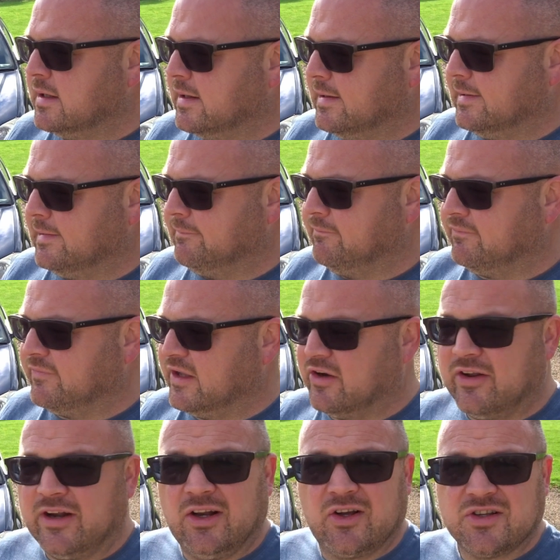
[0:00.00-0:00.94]

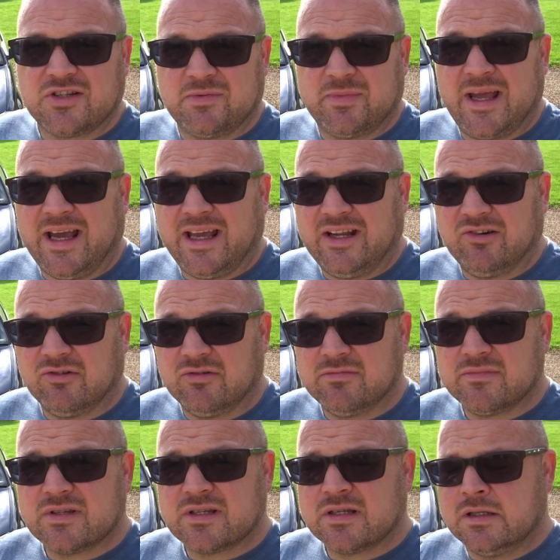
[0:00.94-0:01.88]
Then I look at some
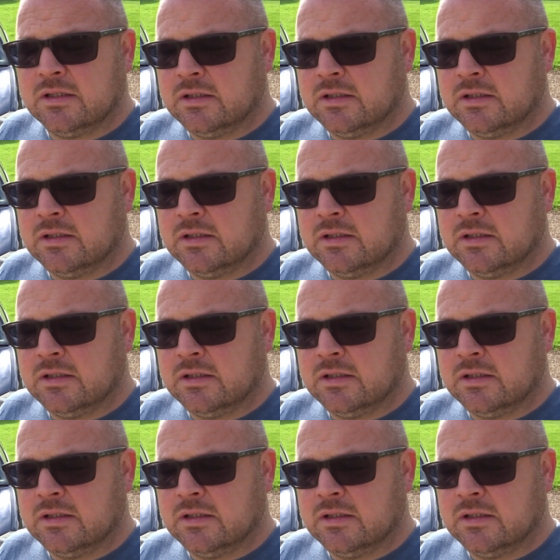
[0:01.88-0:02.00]
Caterhams,